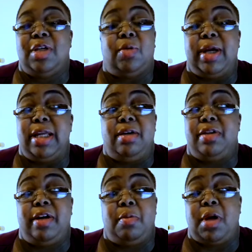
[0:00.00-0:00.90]
well, any of the
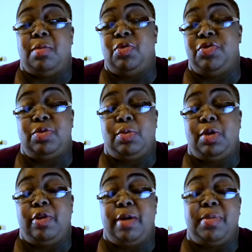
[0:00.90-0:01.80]
Harry Potter movies would be
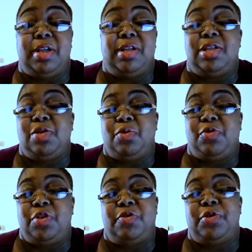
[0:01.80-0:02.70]
great, but just go for
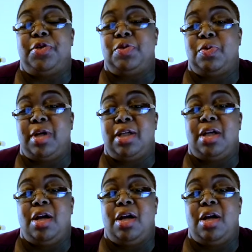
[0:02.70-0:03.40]
the first one